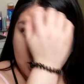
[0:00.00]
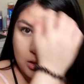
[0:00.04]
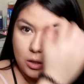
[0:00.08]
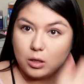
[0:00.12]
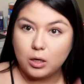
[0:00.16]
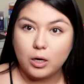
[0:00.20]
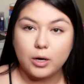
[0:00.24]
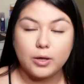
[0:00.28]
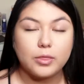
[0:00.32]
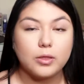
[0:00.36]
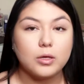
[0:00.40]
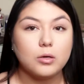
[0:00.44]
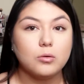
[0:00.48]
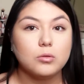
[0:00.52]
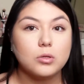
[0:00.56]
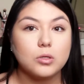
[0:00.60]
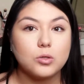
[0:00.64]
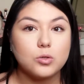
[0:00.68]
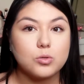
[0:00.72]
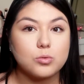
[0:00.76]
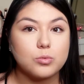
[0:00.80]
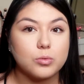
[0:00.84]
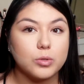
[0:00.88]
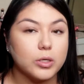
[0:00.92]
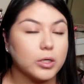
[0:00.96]
I think
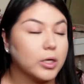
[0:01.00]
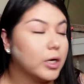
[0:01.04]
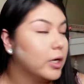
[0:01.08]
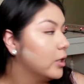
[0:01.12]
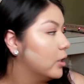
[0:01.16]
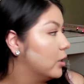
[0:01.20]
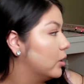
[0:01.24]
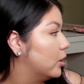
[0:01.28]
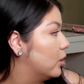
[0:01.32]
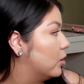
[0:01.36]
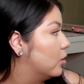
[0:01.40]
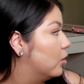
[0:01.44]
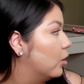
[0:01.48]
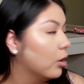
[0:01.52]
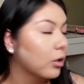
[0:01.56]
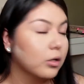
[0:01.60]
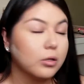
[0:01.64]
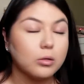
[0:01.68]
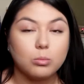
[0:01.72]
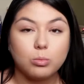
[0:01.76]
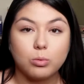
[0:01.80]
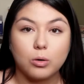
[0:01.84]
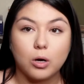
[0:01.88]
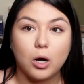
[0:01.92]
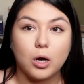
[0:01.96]
those were kind of like all the
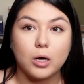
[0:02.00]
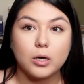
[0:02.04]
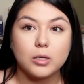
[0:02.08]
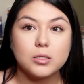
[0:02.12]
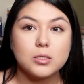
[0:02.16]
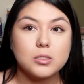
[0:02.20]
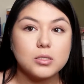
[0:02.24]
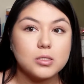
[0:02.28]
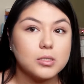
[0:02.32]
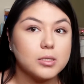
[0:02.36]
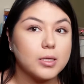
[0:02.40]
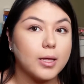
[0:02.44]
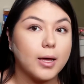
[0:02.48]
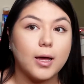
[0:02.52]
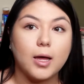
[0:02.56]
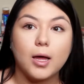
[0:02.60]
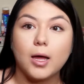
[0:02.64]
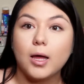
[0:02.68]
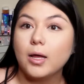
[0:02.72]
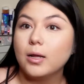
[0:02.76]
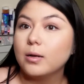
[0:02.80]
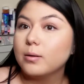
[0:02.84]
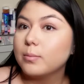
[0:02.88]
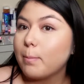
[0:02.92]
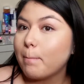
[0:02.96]
products
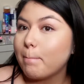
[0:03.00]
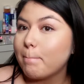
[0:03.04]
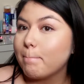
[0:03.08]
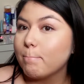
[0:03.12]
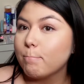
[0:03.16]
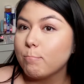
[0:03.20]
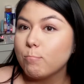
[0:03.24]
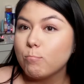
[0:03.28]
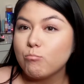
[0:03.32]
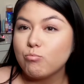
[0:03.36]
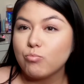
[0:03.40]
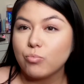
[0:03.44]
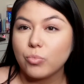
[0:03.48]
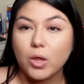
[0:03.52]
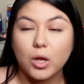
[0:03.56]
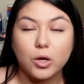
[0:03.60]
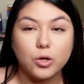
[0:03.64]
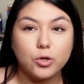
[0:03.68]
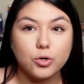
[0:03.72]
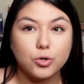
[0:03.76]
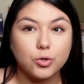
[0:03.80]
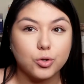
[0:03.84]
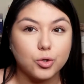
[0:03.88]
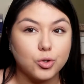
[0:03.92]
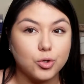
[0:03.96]
that you
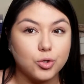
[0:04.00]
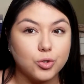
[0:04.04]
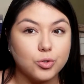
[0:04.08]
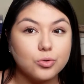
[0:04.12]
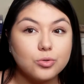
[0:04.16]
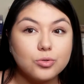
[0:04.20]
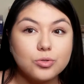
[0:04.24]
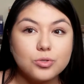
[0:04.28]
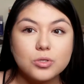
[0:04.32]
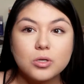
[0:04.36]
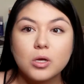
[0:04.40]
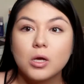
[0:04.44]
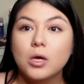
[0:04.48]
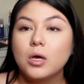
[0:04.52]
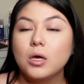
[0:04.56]
could use.